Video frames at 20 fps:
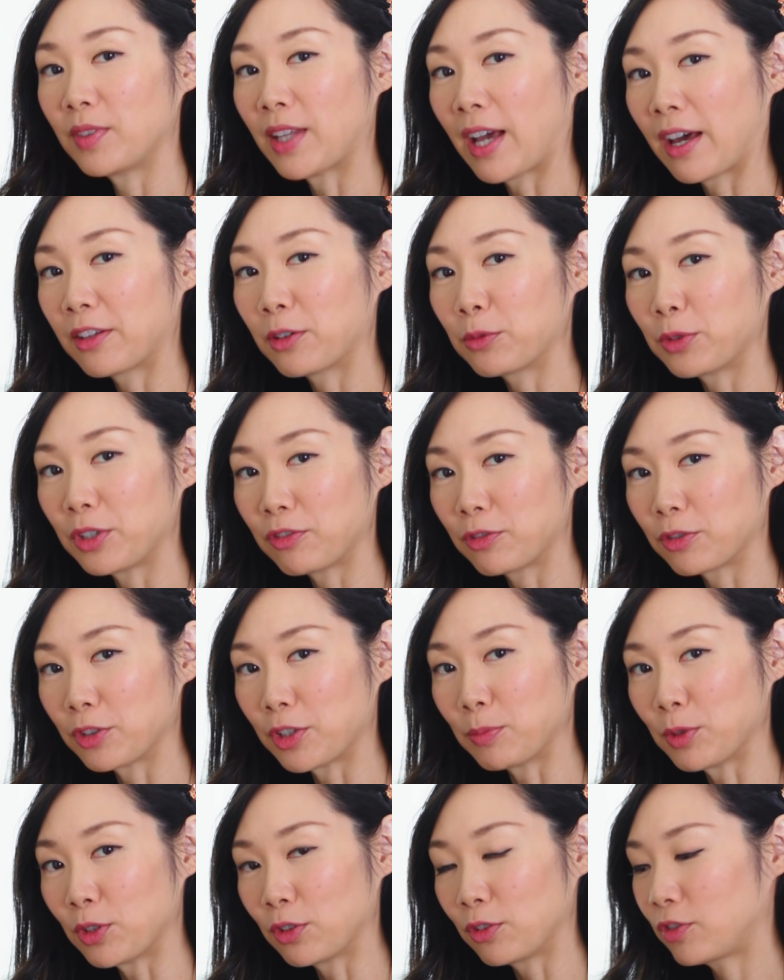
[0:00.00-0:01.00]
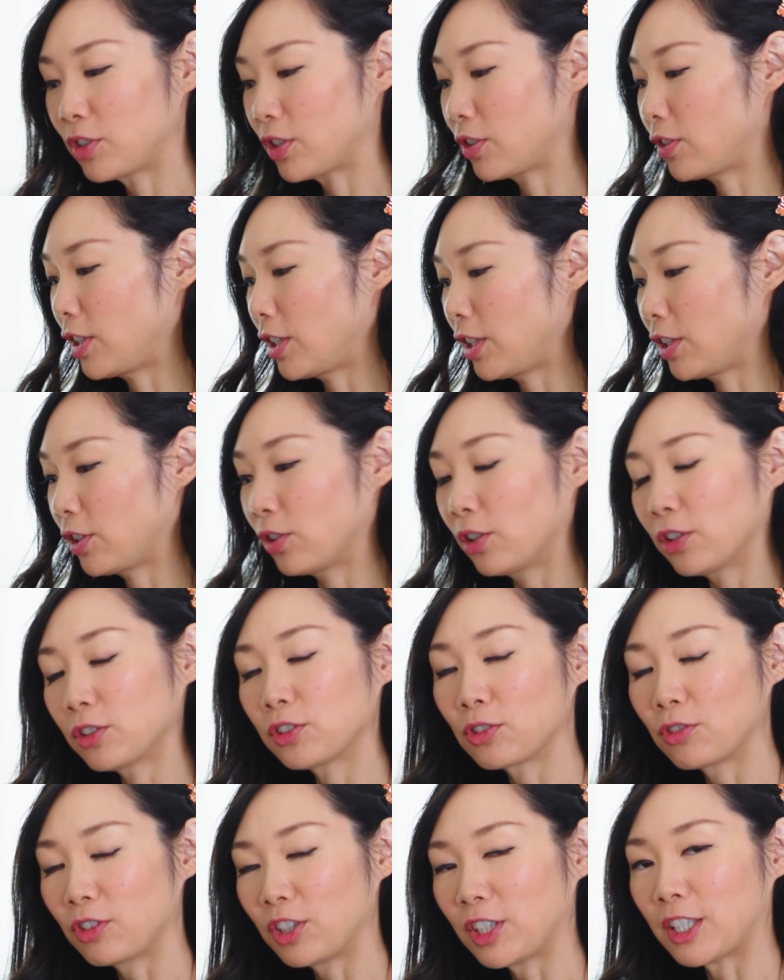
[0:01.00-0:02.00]
Now that we've removed the
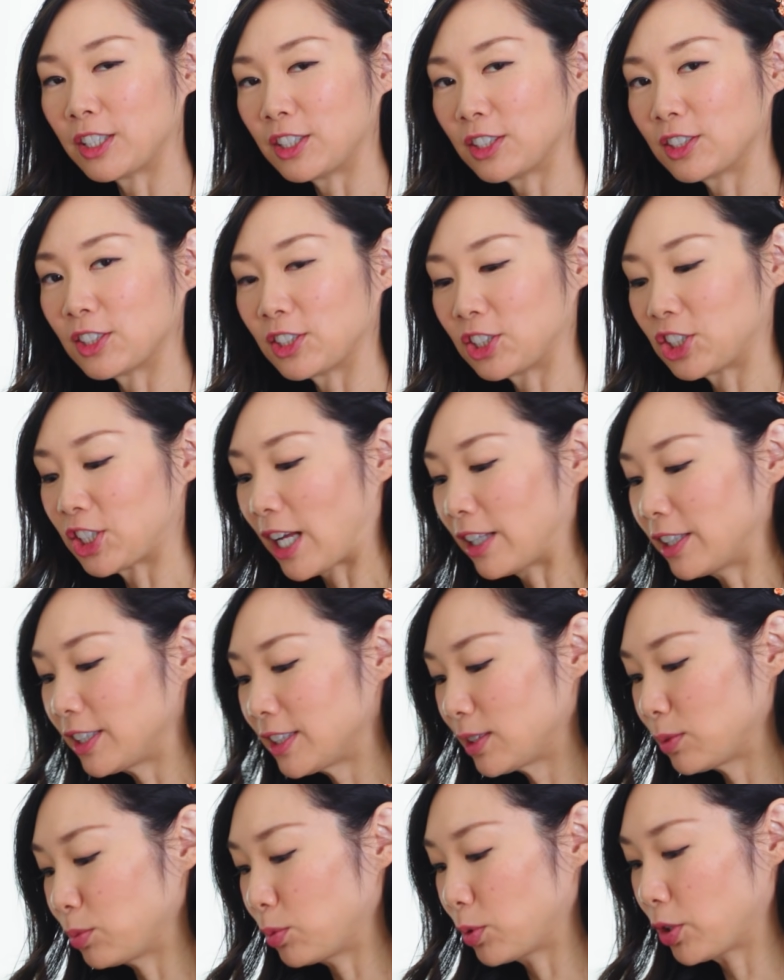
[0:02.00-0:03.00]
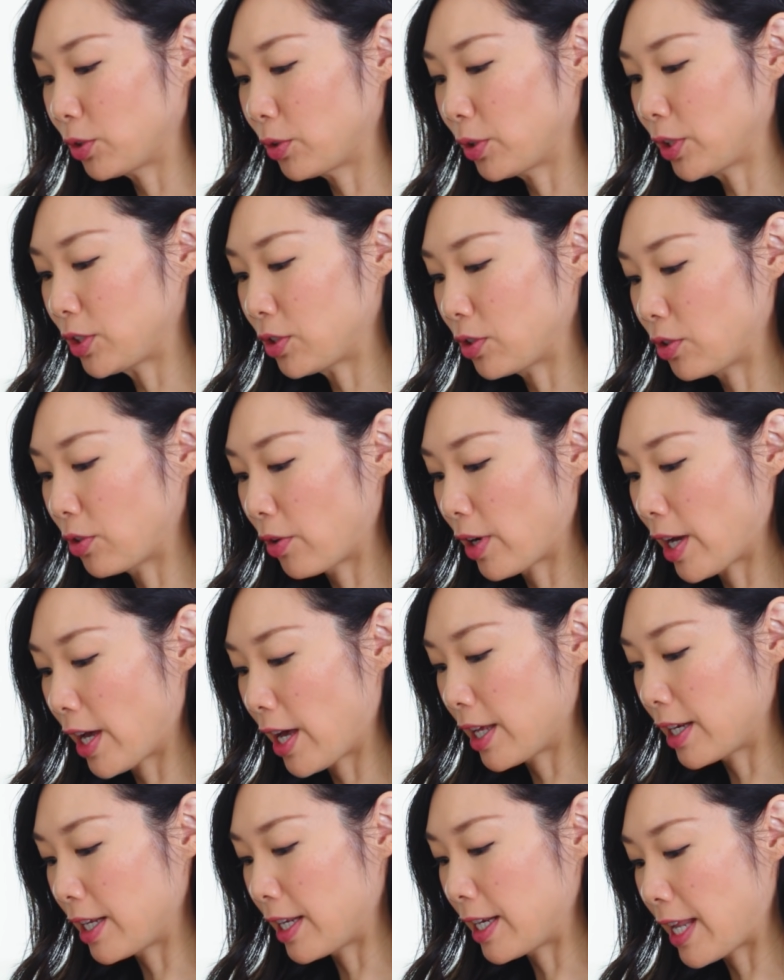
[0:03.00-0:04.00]
cooked green onions and shallots, we're going to go
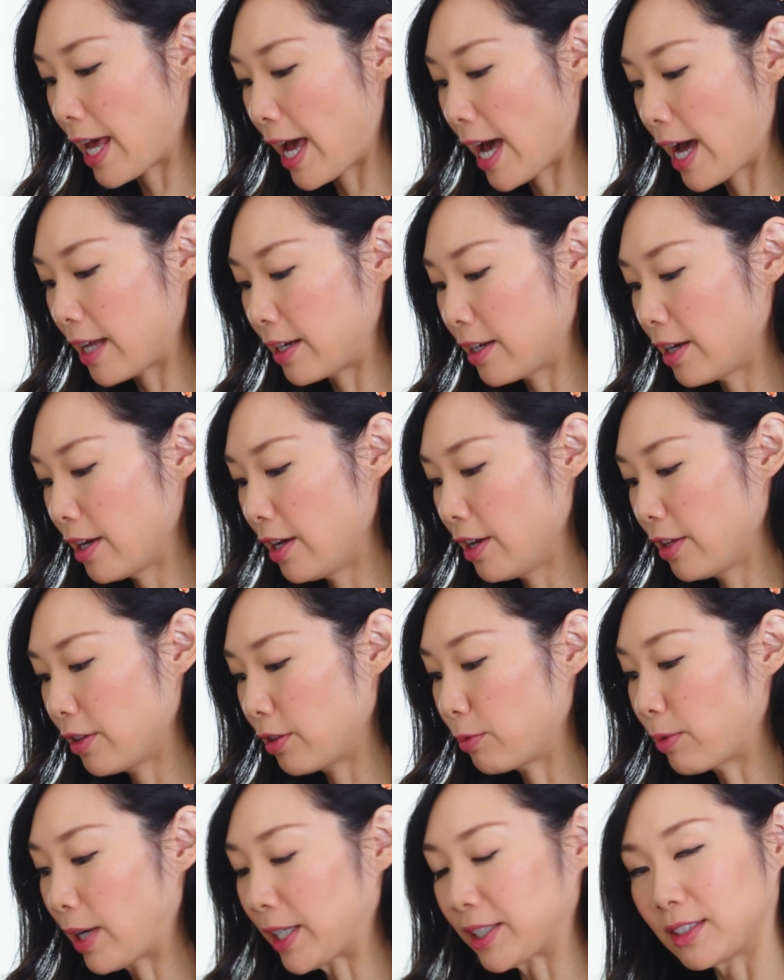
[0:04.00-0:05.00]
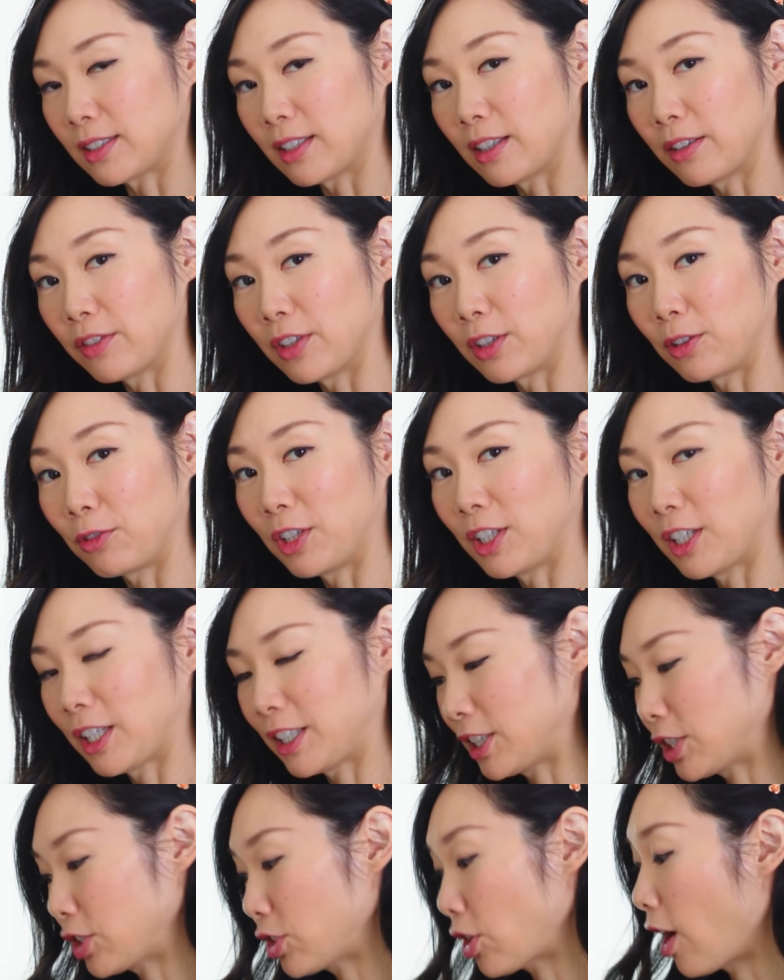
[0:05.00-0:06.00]
ahead and add the rest of the green
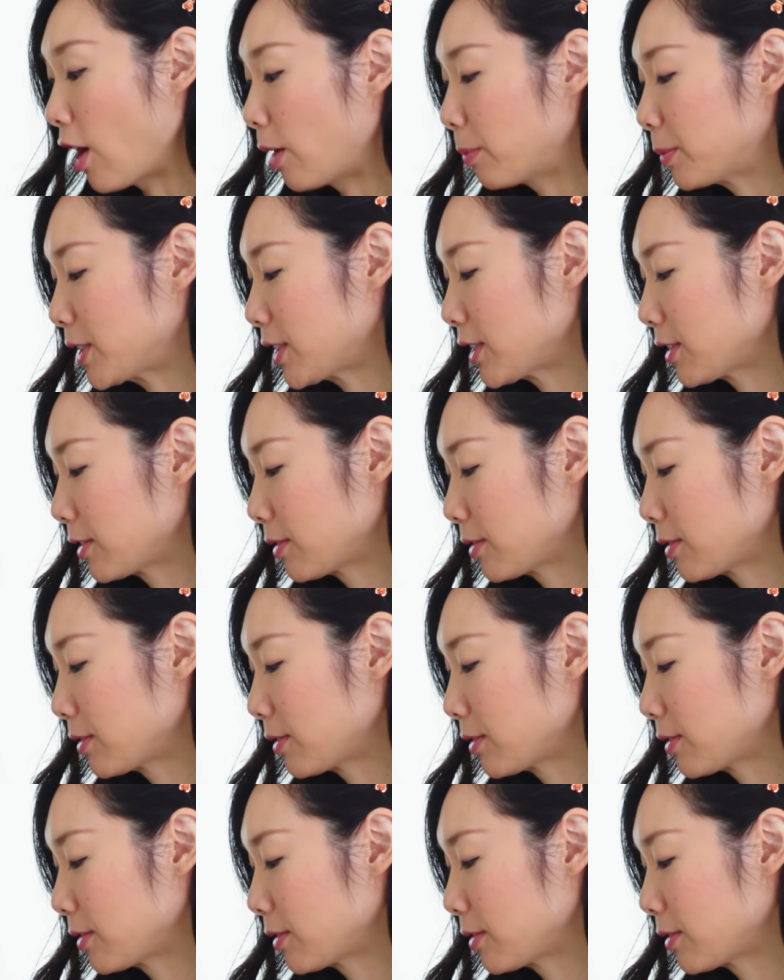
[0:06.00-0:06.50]
onion tops.